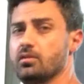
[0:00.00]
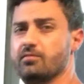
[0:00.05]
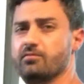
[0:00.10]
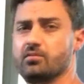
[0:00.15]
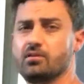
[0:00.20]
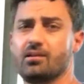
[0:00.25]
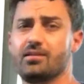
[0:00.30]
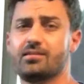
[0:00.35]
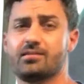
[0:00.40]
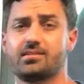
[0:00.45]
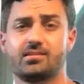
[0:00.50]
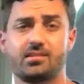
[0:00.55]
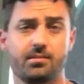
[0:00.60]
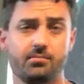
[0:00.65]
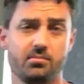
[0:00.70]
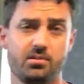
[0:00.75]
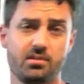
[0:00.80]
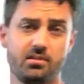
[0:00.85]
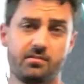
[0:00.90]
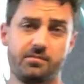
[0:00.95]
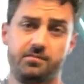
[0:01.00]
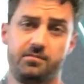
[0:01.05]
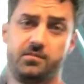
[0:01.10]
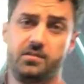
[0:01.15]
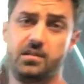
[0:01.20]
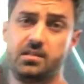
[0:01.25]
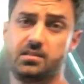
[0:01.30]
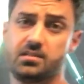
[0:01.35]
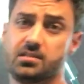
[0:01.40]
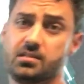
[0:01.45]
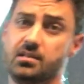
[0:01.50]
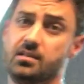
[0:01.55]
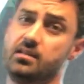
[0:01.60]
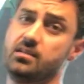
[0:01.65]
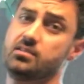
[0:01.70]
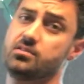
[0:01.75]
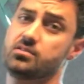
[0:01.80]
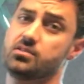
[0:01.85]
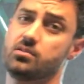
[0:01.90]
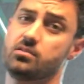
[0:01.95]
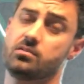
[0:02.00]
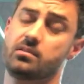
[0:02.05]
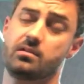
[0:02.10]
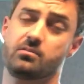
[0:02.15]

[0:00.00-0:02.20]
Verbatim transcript: they forgot to send me the feet. So